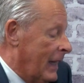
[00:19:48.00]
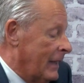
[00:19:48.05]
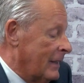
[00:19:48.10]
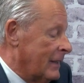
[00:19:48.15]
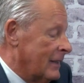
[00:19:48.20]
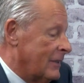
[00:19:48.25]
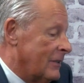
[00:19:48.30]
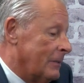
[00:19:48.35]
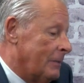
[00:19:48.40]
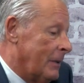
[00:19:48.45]

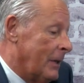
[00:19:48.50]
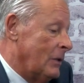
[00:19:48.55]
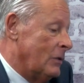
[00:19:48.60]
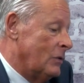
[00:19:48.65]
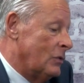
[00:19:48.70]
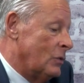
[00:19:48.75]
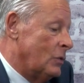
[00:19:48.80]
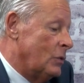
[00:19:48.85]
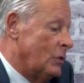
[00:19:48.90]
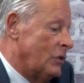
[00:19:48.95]
I
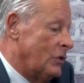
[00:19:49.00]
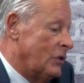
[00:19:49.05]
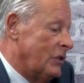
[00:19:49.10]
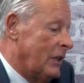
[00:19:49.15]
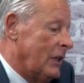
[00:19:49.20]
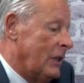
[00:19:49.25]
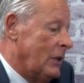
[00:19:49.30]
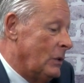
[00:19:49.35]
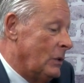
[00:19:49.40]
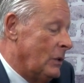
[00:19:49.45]
suppose
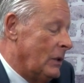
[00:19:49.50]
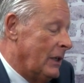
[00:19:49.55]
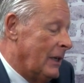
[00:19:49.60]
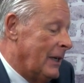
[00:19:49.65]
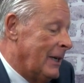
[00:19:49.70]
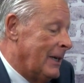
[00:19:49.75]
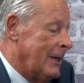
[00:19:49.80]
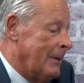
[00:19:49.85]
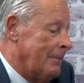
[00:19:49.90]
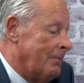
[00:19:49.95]
also
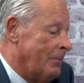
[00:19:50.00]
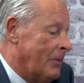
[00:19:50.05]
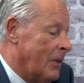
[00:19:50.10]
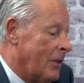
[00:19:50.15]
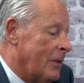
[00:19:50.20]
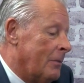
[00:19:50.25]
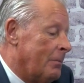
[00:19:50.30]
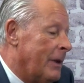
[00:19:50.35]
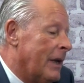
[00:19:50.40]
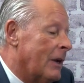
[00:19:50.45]

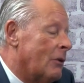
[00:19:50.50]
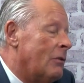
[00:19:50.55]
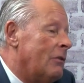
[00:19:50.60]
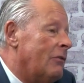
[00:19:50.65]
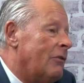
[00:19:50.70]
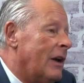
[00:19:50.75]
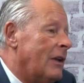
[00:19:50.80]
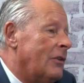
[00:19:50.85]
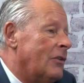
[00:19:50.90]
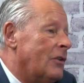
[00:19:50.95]
the bigger
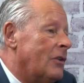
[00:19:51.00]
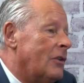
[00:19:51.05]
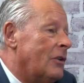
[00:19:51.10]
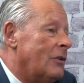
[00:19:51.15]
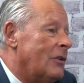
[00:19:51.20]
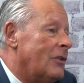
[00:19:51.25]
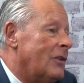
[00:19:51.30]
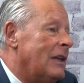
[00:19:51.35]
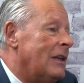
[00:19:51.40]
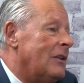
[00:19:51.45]
investor
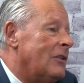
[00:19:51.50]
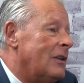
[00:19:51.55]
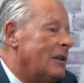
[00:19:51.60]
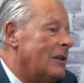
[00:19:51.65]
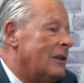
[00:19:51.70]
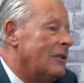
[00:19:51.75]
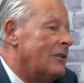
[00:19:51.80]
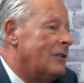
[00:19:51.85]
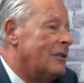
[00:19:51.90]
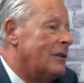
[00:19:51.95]
is
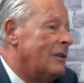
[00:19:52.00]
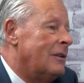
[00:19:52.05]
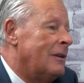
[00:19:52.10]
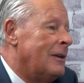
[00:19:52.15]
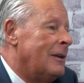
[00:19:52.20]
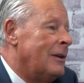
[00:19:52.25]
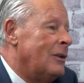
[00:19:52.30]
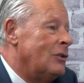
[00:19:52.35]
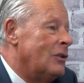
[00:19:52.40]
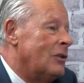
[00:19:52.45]
easier to
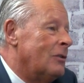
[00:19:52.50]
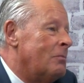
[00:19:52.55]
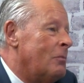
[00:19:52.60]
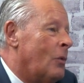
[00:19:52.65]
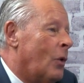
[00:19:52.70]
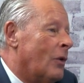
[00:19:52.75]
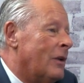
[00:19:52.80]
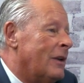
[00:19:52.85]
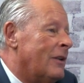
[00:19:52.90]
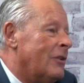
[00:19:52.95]
just
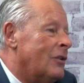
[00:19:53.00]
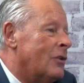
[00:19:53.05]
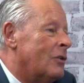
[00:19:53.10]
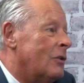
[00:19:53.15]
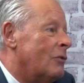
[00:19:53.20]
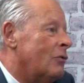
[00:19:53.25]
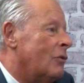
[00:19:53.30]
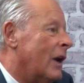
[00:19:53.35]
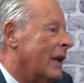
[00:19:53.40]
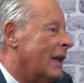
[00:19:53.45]
monitor
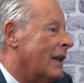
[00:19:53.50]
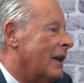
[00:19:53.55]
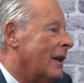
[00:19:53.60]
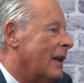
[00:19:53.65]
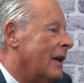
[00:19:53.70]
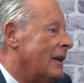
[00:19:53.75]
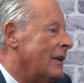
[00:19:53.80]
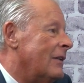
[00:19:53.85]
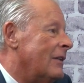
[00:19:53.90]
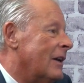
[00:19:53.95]
and
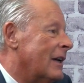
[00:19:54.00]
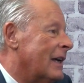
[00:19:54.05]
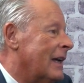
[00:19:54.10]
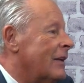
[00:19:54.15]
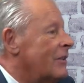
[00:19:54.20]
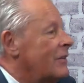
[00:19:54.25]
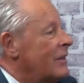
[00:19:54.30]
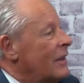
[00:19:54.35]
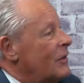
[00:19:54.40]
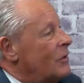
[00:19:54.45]
regulate. I
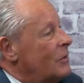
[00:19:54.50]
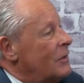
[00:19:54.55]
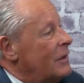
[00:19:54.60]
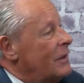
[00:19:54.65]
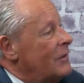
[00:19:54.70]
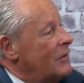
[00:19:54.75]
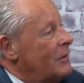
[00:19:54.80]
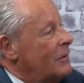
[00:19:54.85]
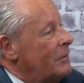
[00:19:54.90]
guess that's what it's